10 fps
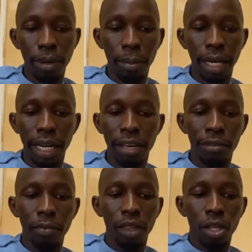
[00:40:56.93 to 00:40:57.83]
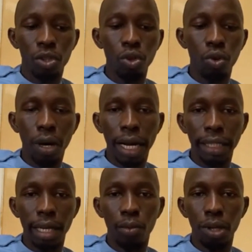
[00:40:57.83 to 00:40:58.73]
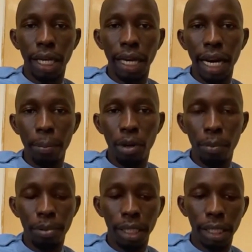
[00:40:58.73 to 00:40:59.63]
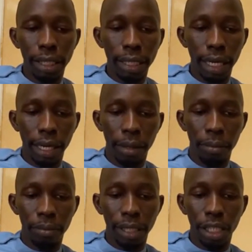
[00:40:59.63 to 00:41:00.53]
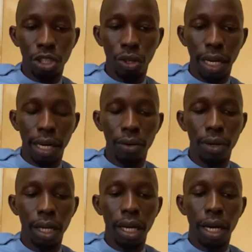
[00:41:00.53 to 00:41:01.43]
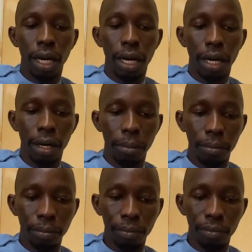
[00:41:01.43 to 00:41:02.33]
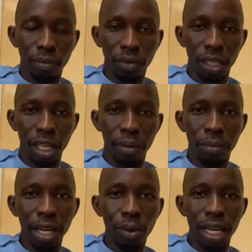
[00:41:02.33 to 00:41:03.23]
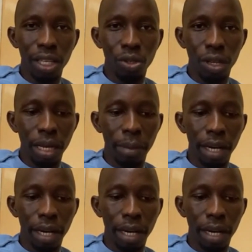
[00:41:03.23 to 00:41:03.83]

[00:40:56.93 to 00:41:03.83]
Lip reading: yeah, we really need them. We want fair play. Next election we want